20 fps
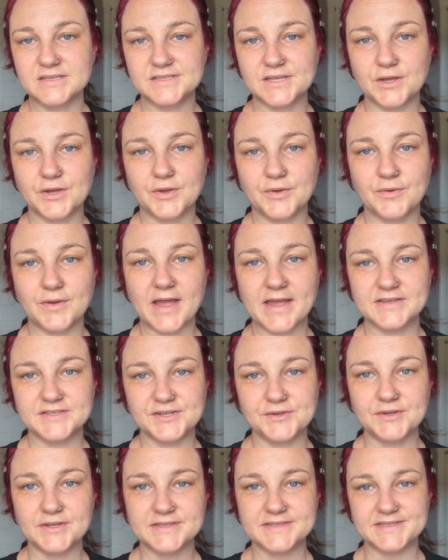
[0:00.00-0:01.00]
So, as
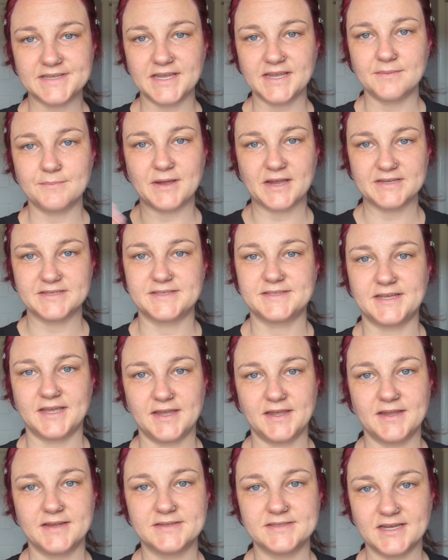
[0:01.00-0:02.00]
you can see, my
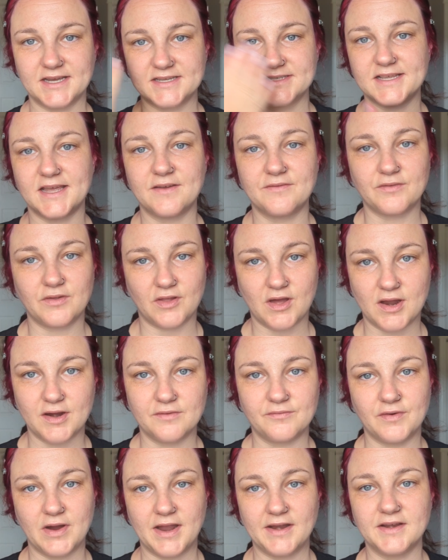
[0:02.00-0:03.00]
skin does have a lot
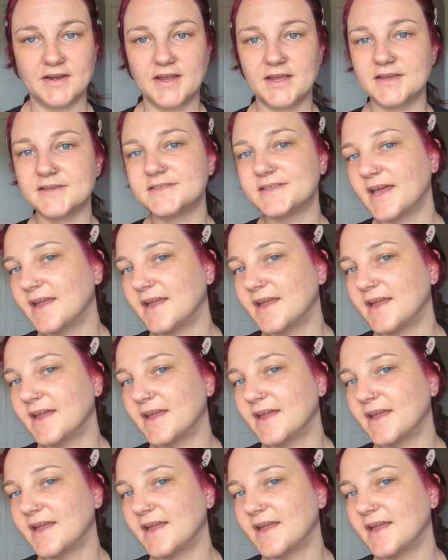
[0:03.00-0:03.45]
of redness,